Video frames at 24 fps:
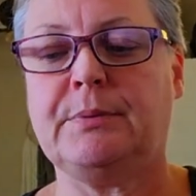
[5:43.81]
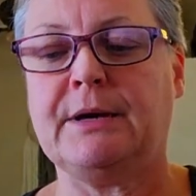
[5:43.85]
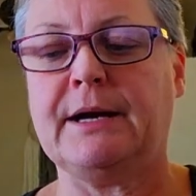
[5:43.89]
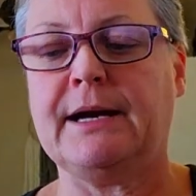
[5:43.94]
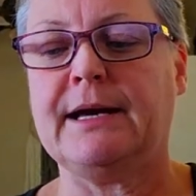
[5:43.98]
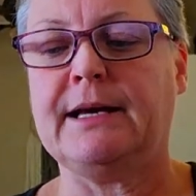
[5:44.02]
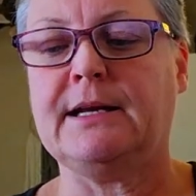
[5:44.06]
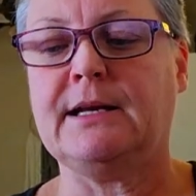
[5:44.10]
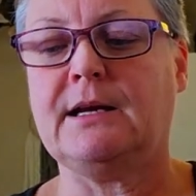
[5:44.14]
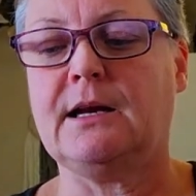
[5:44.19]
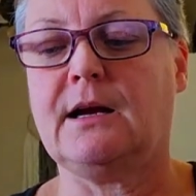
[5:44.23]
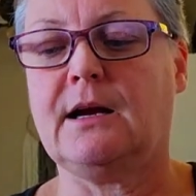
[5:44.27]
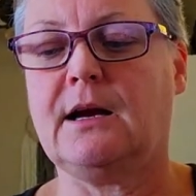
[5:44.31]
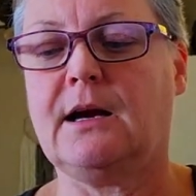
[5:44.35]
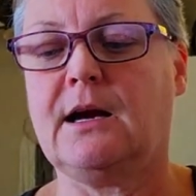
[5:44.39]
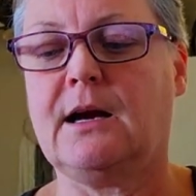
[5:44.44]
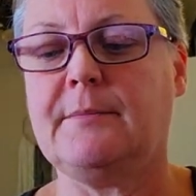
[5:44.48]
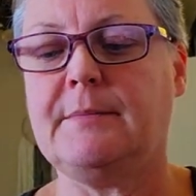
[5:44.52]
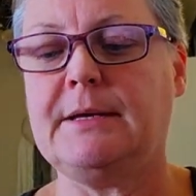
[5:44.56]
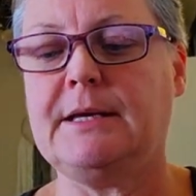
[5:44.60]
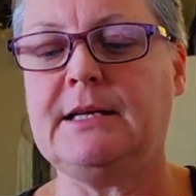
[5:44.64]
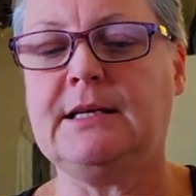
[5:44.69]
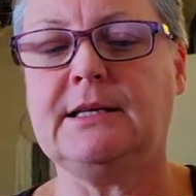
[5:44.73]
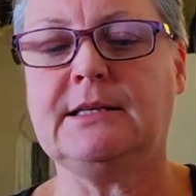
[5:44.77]
but
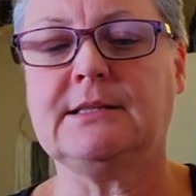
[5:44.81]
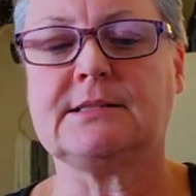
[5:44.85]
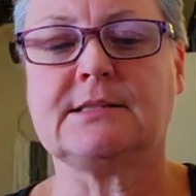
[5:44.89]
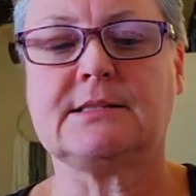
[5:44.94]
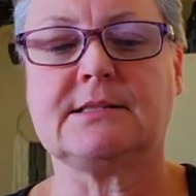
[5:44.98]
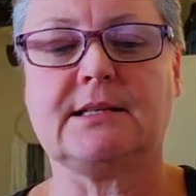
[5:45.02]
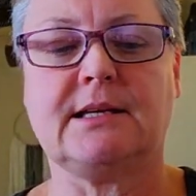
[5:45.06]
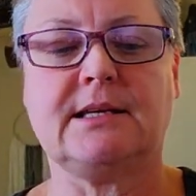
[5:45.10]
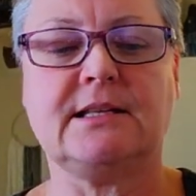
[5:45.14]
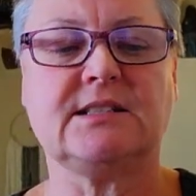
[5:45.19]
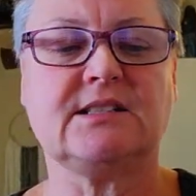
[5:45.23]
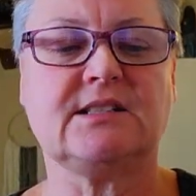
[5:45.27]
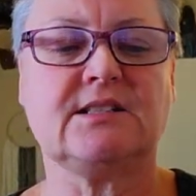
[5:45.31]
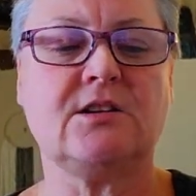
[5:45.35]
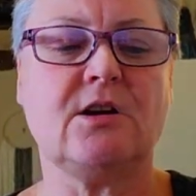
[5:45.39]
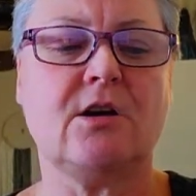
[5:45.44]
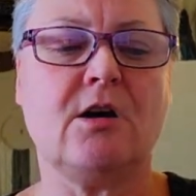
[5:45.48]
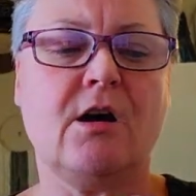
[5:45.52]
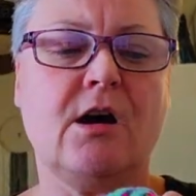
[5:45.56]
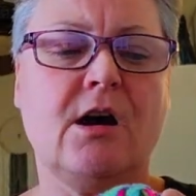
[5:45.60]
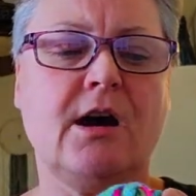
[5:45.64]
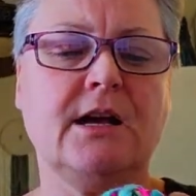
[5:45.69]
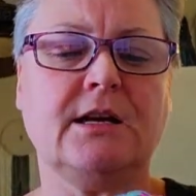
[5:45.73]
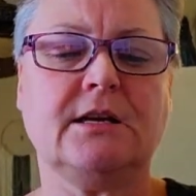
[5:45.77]
I mean, it's it's
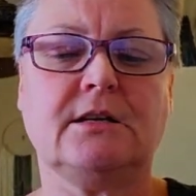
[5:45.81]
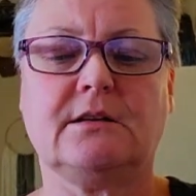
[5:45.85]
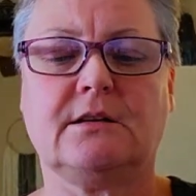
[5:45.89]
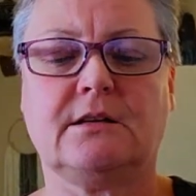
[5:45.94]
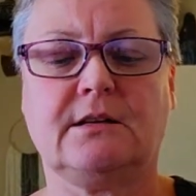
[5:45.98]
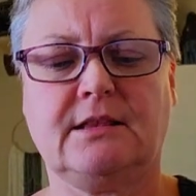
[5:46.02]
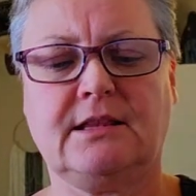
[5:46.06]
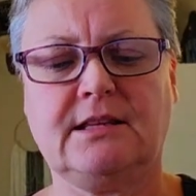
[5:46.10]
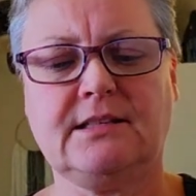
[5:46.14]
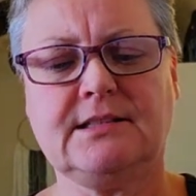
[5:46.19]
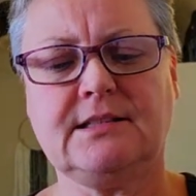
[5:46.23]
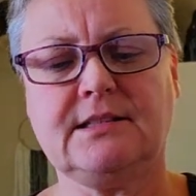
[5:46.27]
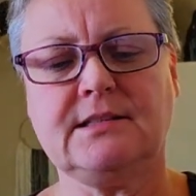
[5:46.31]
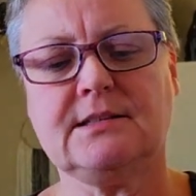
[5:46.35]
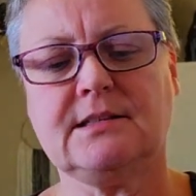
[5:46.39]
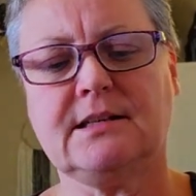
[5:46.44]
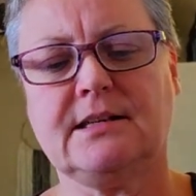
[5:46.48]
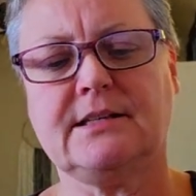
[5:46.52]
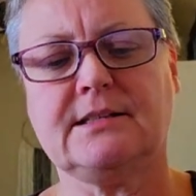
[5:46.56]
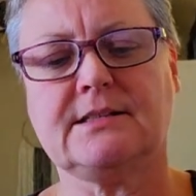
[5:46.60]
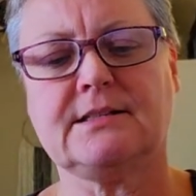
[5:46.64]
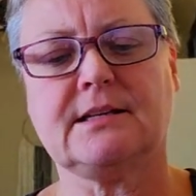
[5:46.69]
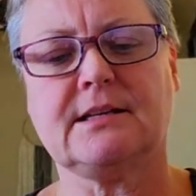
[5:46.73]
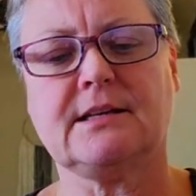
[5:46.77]
not, this is,
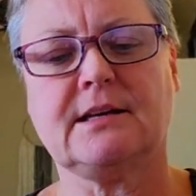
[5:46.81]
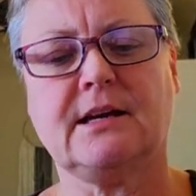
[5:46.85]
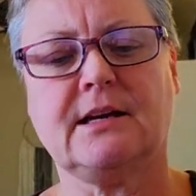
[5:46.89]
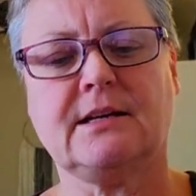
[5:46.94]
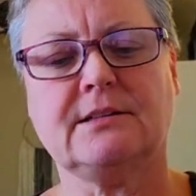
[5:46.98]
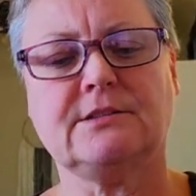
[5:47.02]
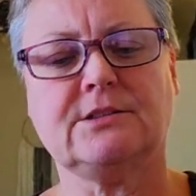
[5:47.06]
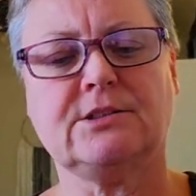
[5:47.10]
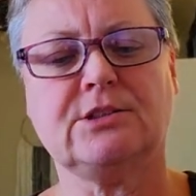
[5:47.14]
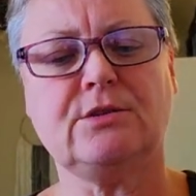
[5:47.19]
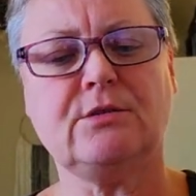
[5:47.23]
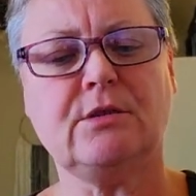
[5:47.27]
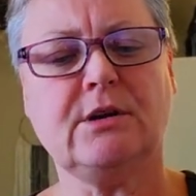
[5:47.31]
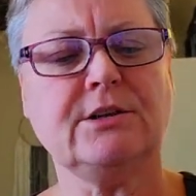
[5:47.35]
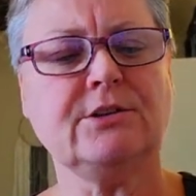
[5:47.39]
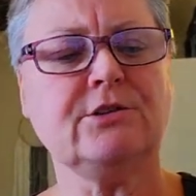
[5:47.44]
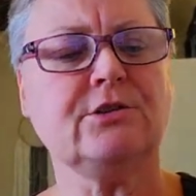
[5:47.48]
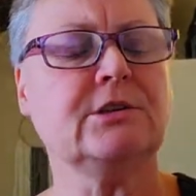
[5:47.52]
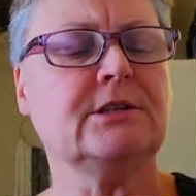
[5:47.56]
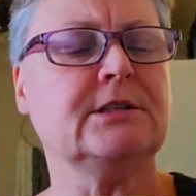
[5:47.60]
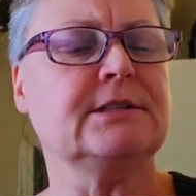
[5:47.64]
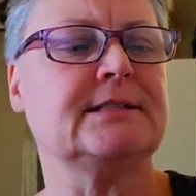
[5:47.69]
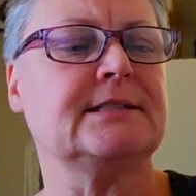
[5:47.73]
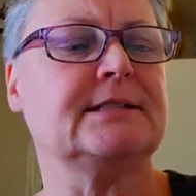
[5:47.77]
it's a
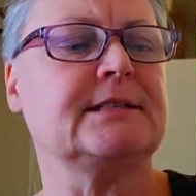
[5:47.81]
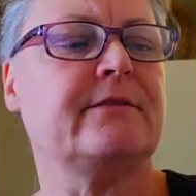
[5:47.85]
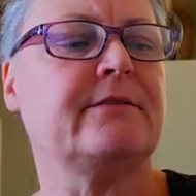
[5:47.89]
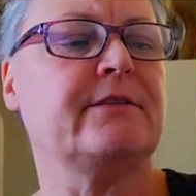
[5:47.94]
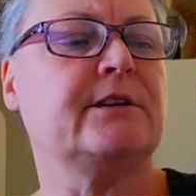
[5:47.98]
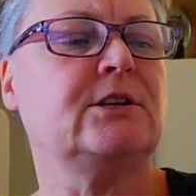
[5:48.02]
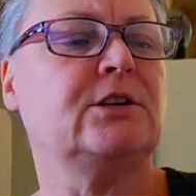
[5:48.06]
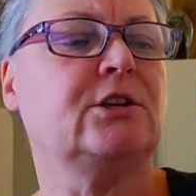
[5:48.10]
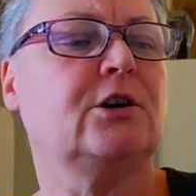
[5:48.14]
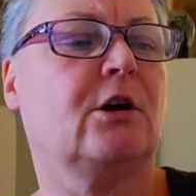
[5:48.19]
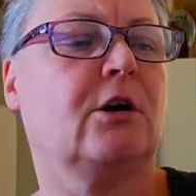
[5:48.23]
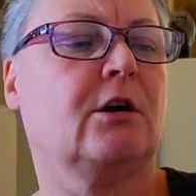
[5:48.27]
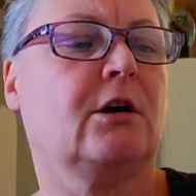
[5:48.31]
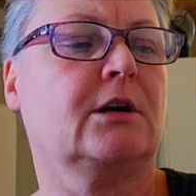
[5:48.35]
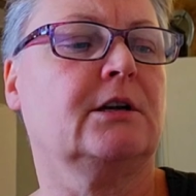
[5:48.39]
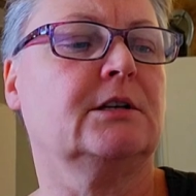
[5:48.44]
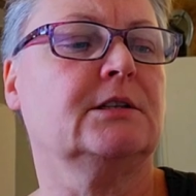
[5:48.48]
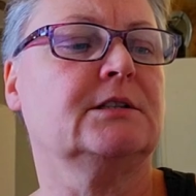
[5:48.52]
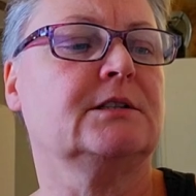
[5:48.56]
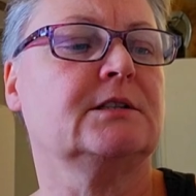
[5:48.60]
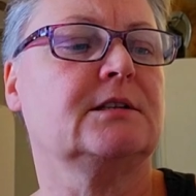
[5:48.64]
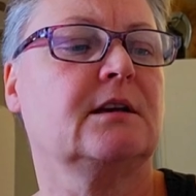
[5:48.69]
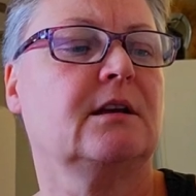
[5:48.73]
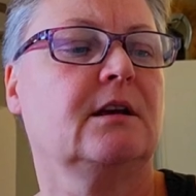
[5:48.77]
207
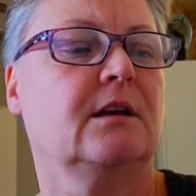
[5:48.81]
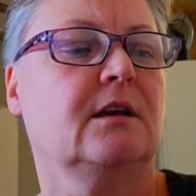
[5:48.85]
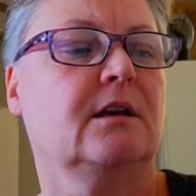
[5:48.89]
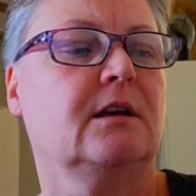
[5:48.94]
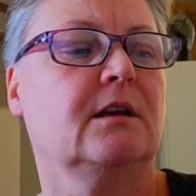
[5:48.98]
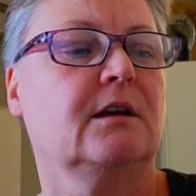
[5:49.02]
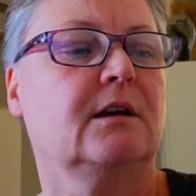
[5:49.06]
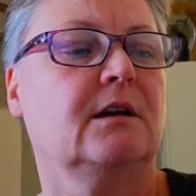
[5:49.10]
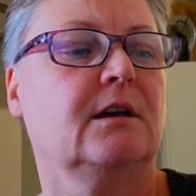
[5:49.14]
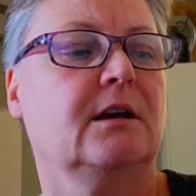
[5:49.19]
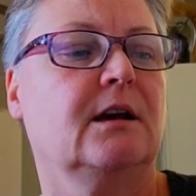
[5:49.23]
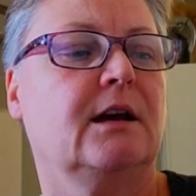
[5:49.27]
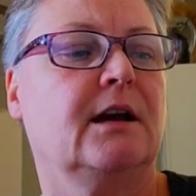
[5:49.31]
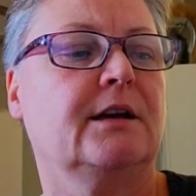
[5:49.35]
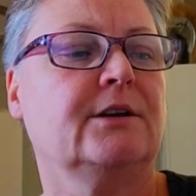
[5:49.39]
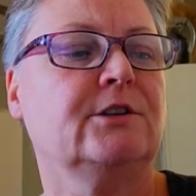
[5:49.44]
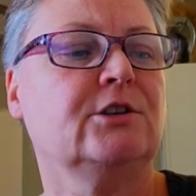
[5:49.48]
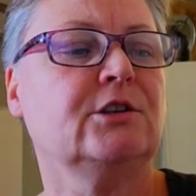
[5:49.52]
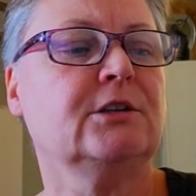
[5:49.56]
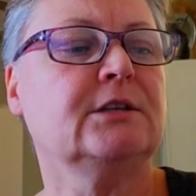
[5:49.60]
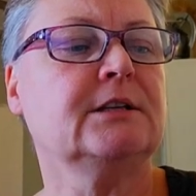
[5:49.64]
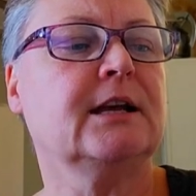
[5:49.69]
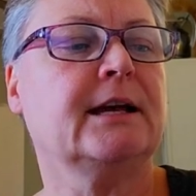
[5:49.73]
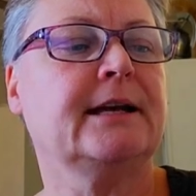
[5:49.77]
yards,
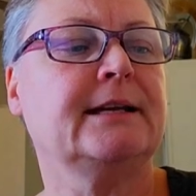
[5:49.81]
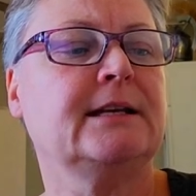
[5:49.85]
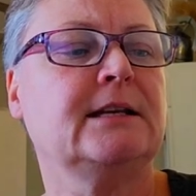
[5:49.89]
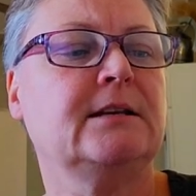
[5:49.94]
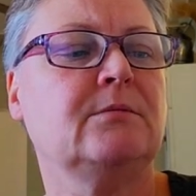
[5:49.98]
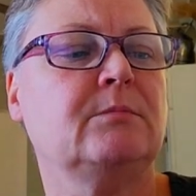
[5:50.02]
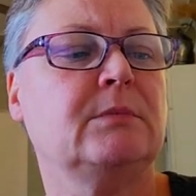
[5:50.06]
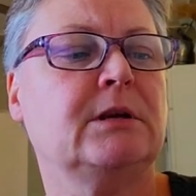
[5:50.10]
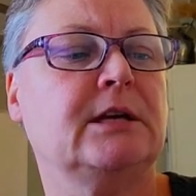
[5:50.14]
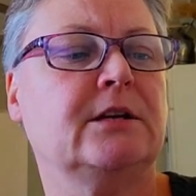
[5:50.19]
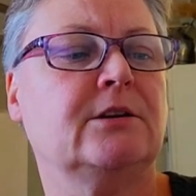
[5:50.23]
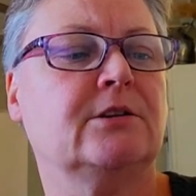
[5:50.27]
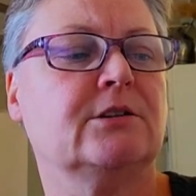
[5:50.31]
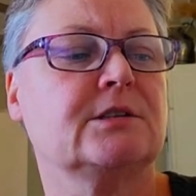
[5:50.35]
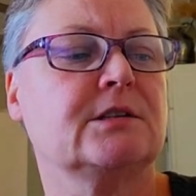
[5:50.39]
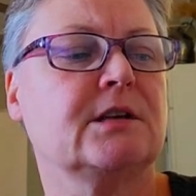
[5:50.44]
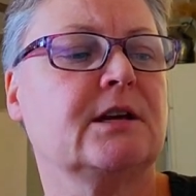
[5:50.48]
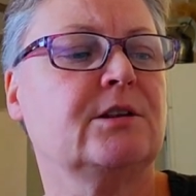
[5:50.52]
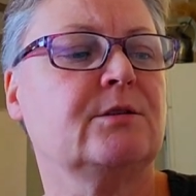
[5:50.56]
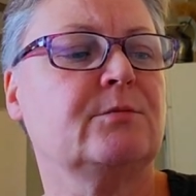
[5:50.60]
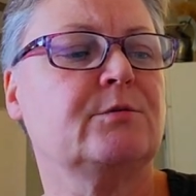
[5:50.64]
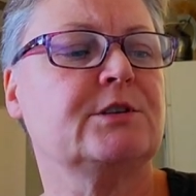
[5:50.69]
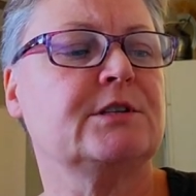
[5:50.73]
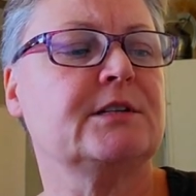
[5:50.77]
190 meters,
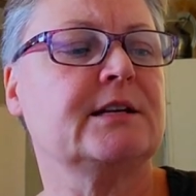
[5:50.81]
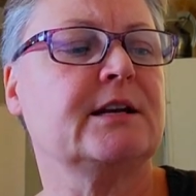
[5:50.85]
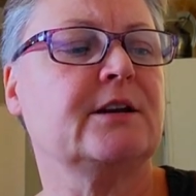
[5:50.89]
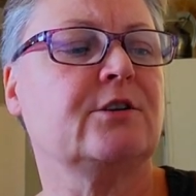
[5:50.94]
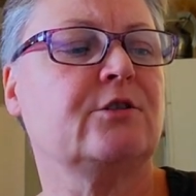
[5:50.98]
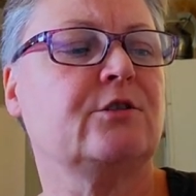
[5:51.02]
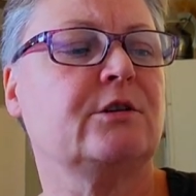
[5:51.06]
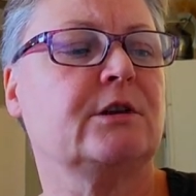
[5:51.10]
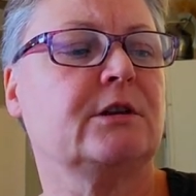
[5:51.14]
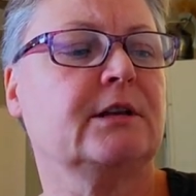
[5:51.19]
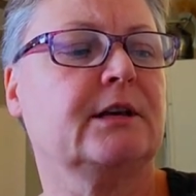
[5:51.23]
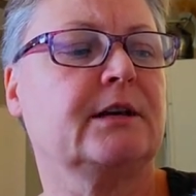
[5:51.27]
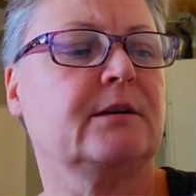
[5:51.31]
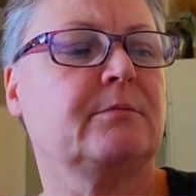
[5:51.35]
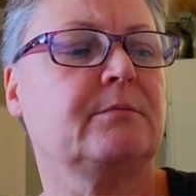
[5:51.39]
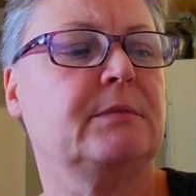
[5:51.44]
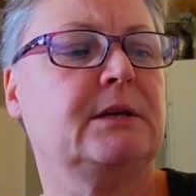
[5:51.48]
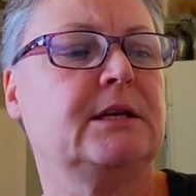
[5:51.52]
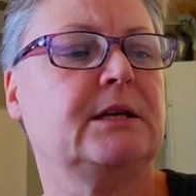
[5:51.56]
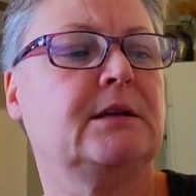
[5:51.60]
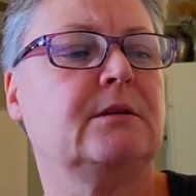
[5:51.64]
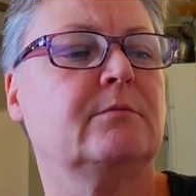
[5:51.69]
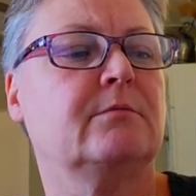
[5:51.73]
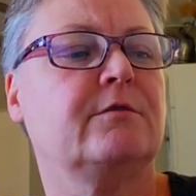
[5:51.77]
100% acrylic,
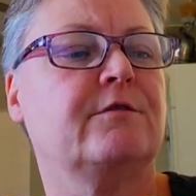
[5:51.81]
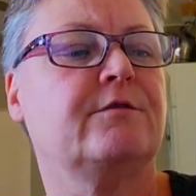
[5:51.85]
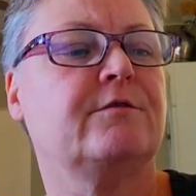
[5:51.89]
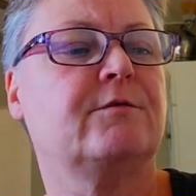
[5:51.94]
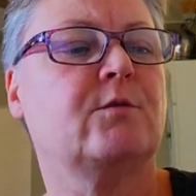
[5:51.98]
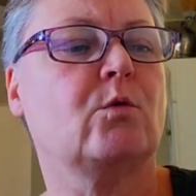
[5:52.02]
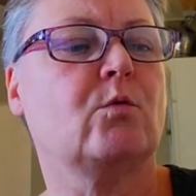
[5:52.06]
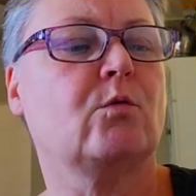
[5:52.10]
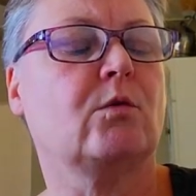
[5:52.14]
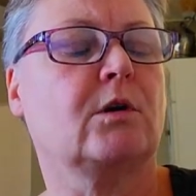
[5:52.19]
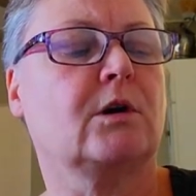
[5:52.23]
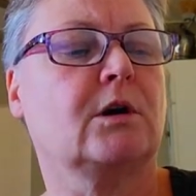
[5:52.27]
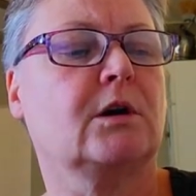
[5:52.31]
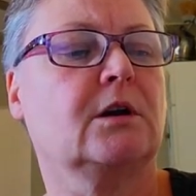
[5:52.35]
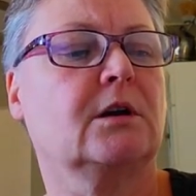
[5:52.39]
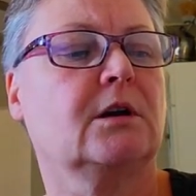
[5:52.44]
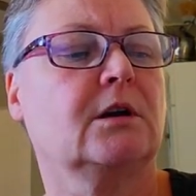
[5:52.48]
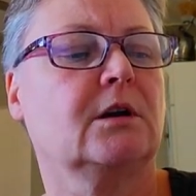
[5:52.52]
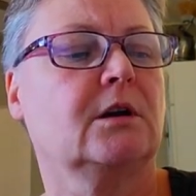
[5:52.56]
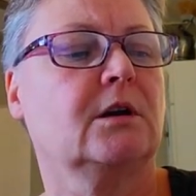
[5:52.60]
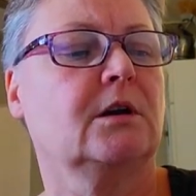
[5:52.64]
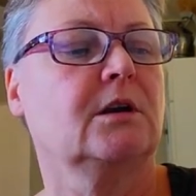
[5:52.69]
medium four.